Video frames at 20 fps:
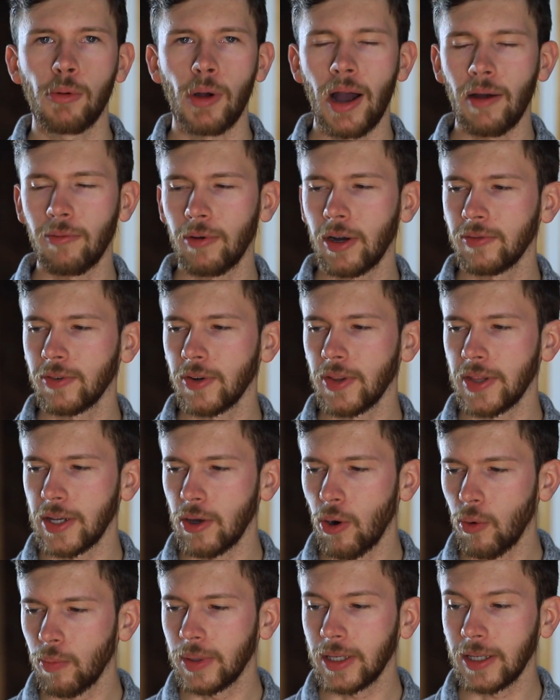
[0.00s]
However,
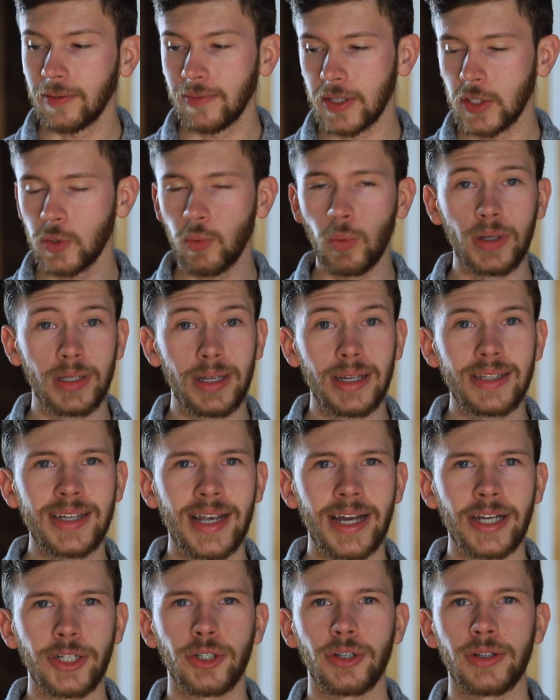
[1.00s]
the opening of this one does
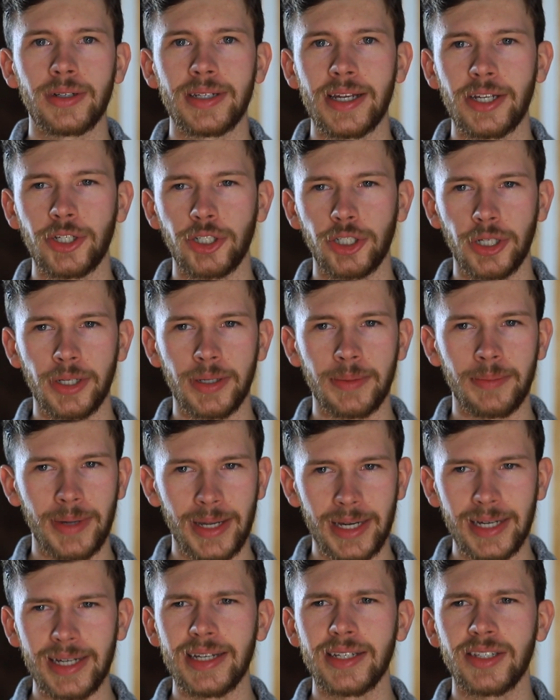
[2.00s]
catch your attention,
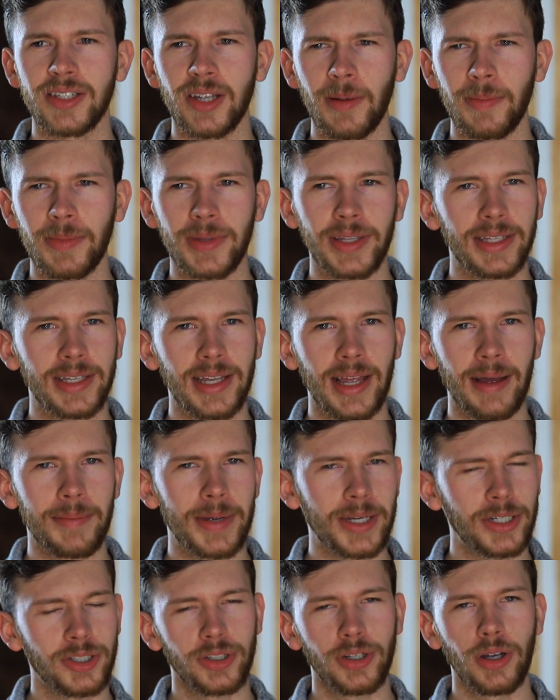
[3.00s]
and it is something that
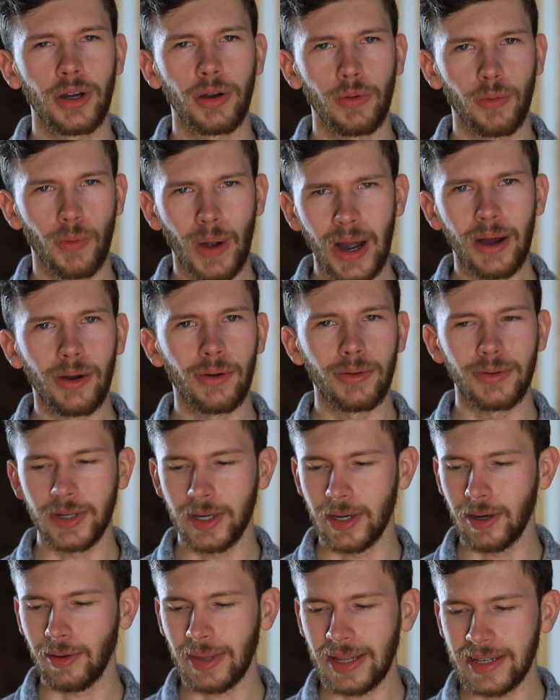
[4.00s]
makes you go, wow,
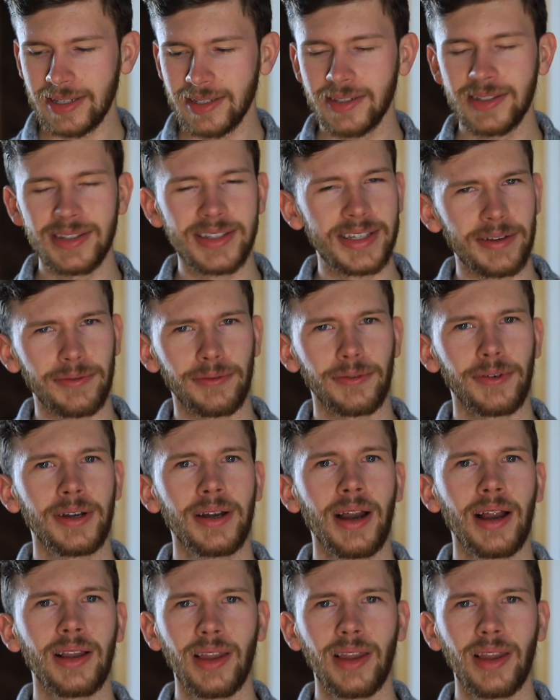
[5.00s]
you know, that's different.